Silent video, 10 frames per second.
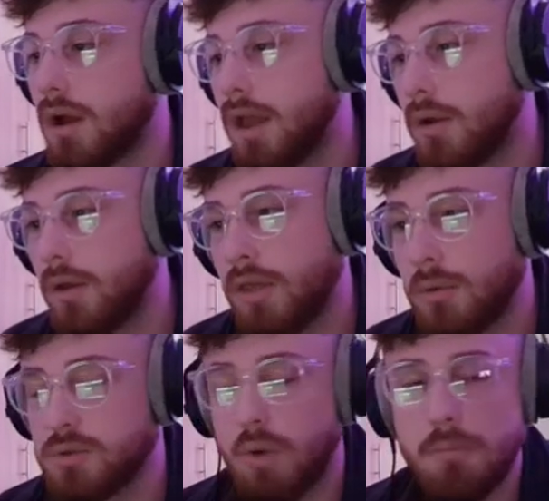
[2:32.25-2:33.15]
there
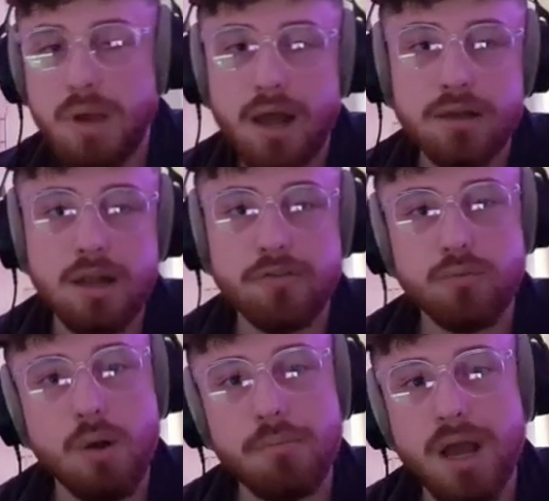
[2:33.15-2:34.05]
was one pan left,
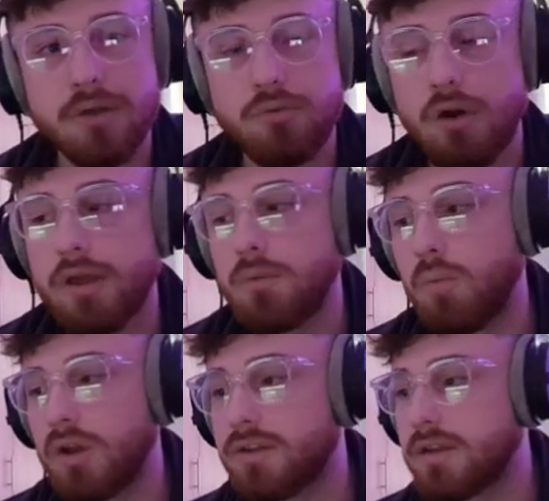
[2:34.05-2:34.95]
one pan right, and
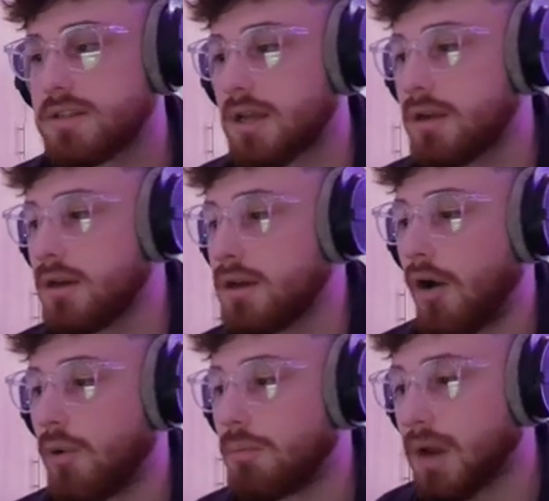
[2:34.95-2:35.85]
one dead center. I
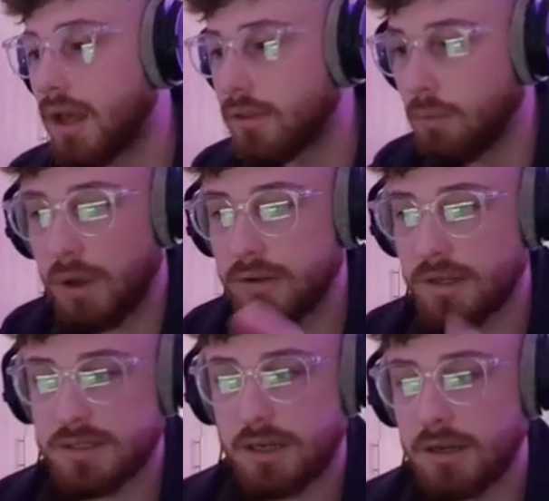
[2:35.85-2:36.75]
will play the one dead
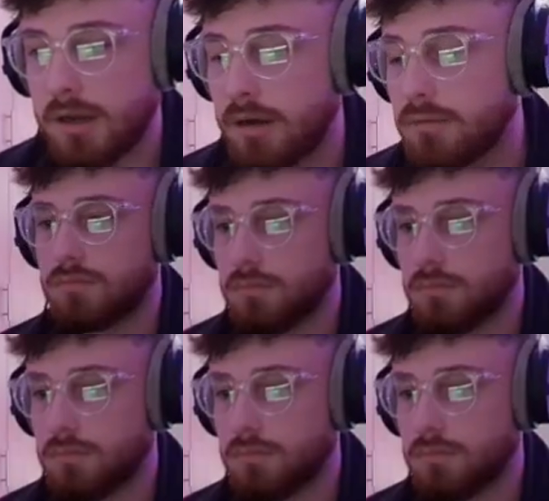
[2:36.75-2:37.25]
center now.